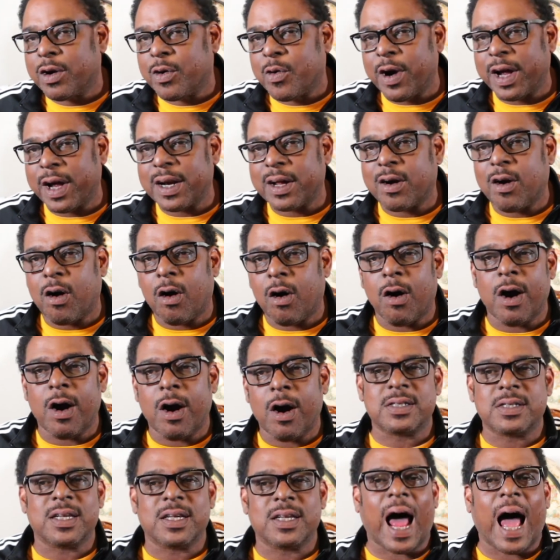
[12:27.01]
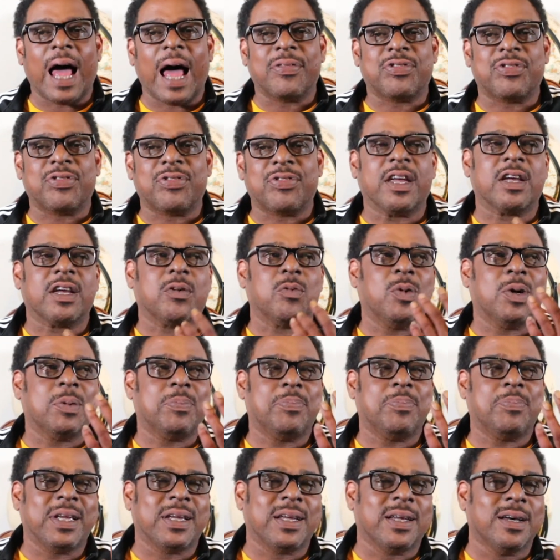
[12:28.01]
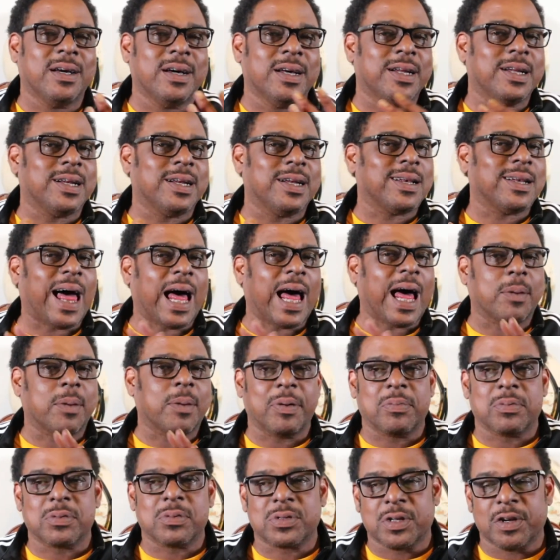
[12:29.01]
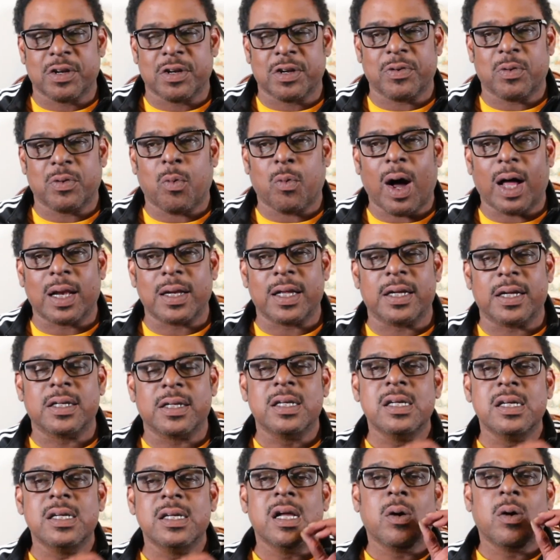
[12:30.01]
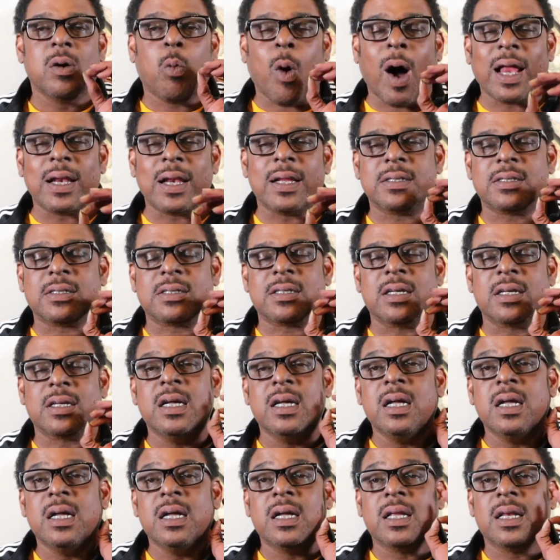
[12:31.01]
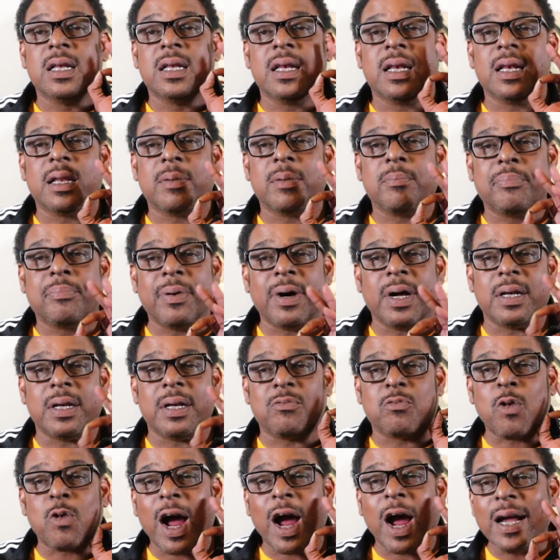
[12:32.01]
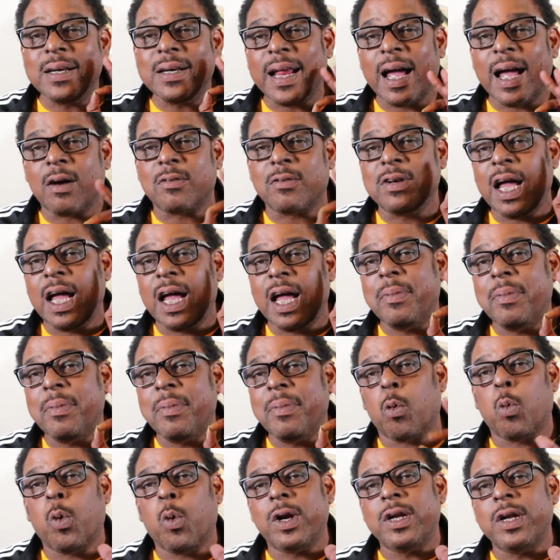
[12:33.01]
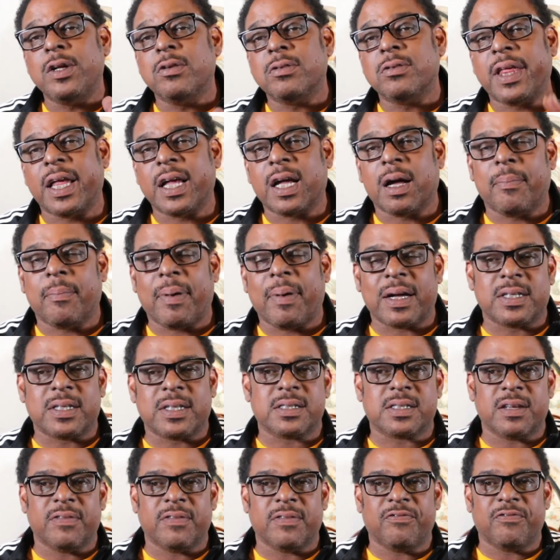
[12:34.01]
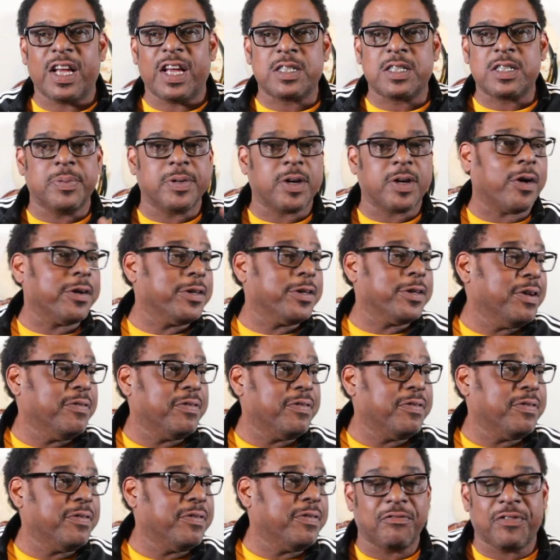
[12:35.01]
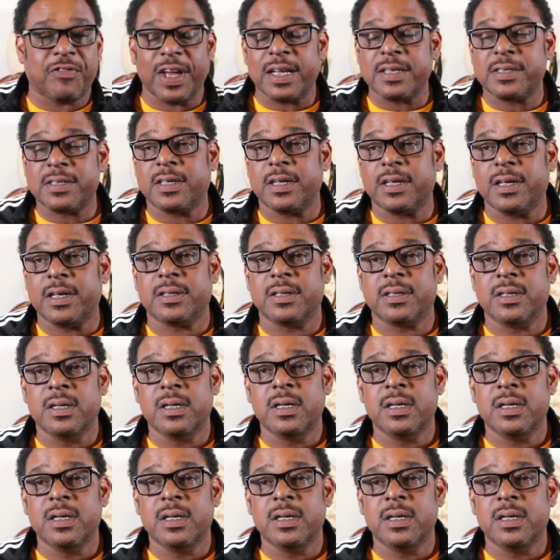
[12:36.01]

credit cards that I think would be good in a lot of people's different wallet wallets. But right now, let me know what do you think about this investment? Are you even invested?